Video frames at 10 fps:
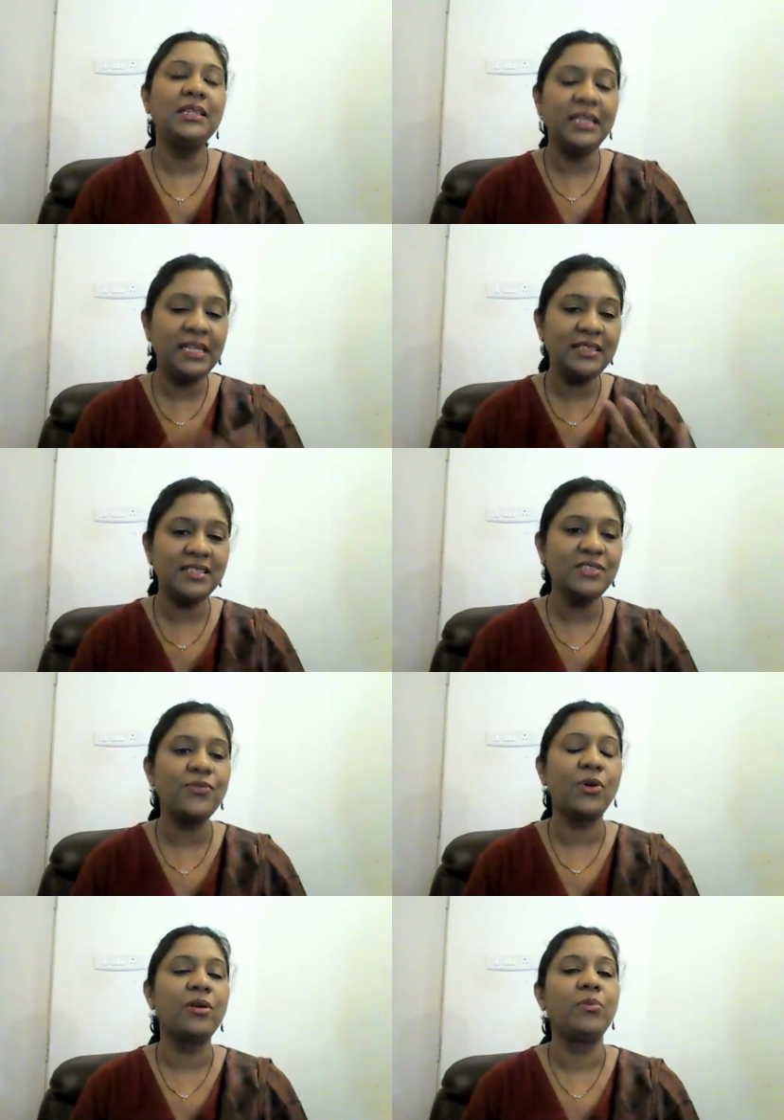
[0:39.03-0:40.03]
uh, the
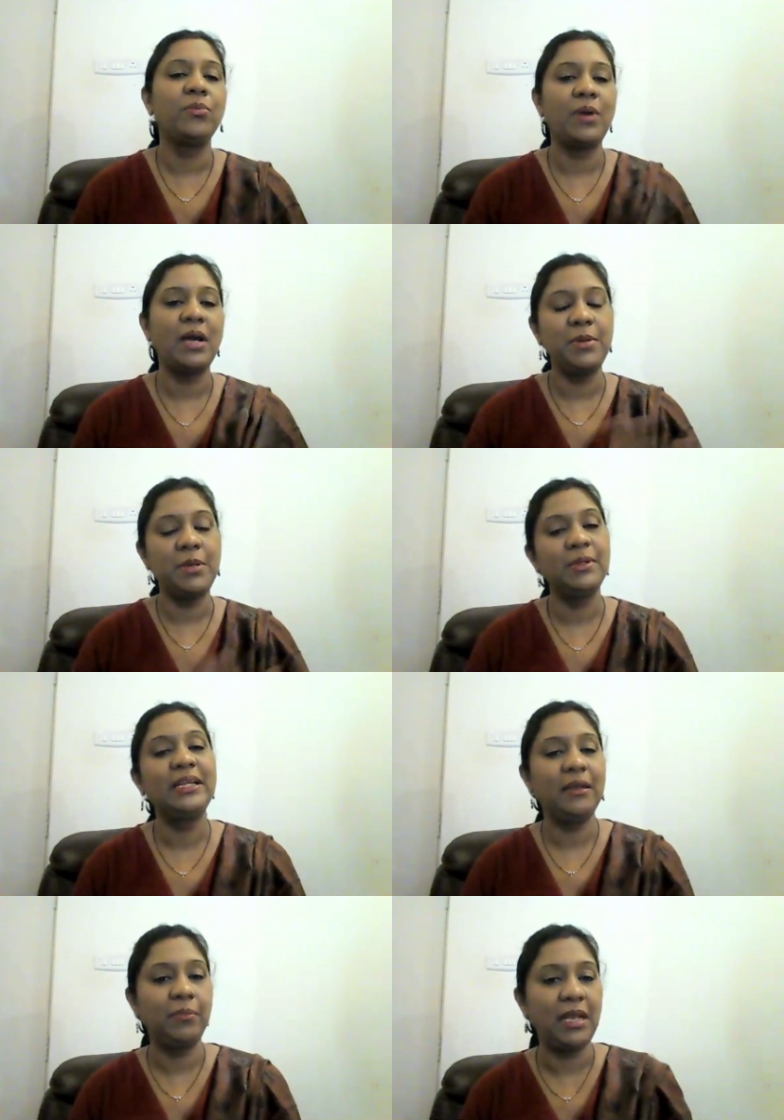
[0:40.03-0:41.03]
reasons for why
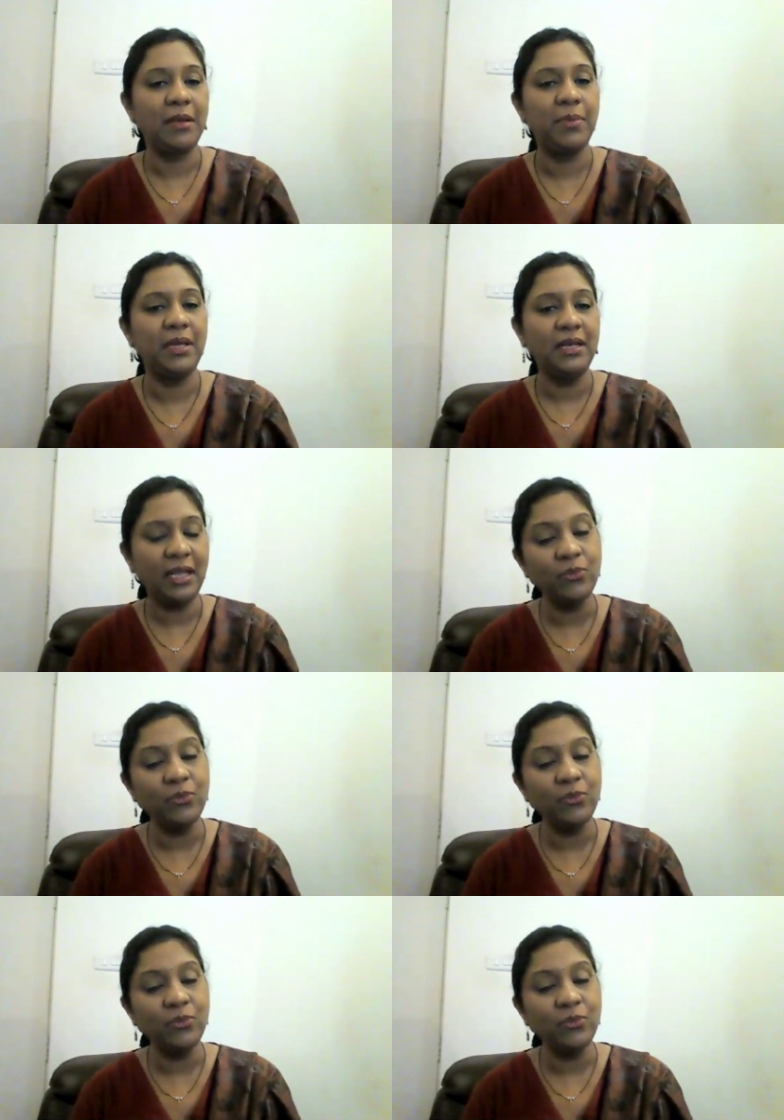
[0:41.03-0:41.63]
people get neck pain